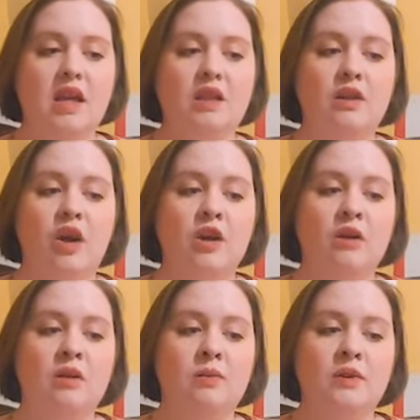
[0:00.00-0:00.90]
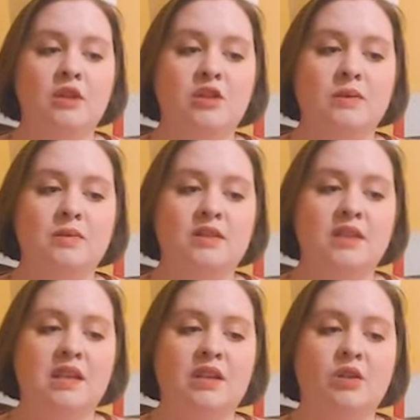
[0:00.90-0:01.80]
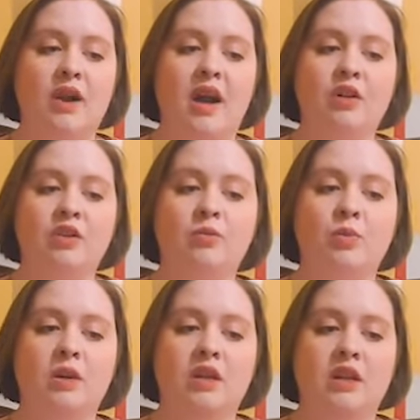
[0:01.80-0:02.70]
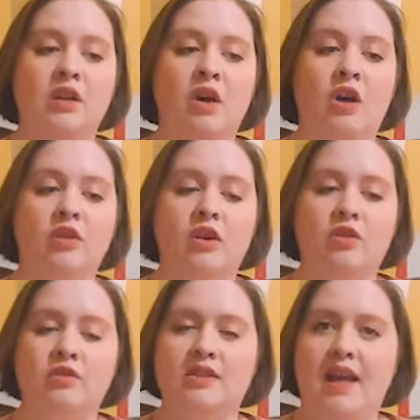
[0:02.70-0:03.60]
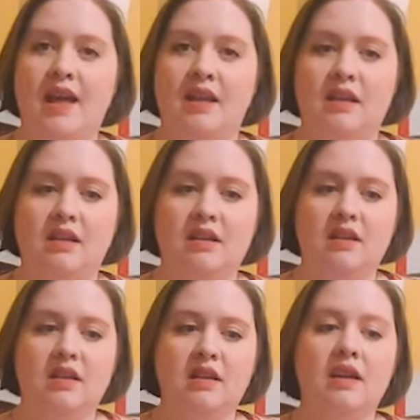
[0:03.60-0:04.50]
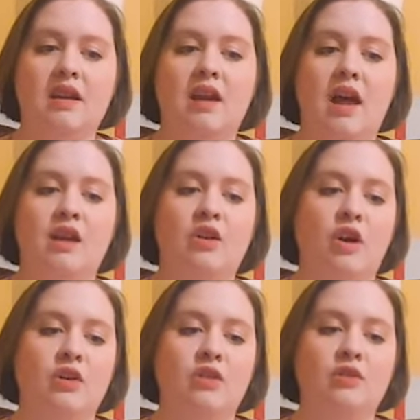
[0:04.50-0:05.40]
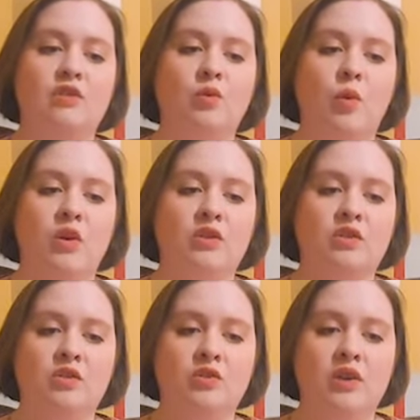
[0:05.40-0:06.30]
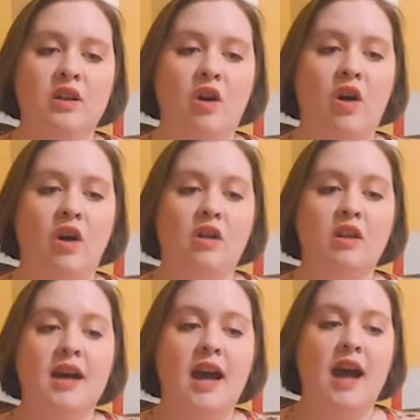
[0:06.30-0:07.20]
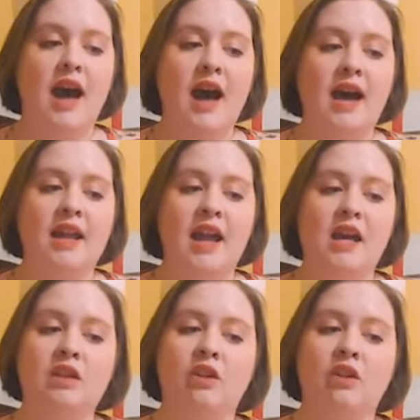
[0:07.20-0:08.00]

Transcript: The Archbishop set the crown of Britain on Arthur's head, and Arthur swore to treat all, high and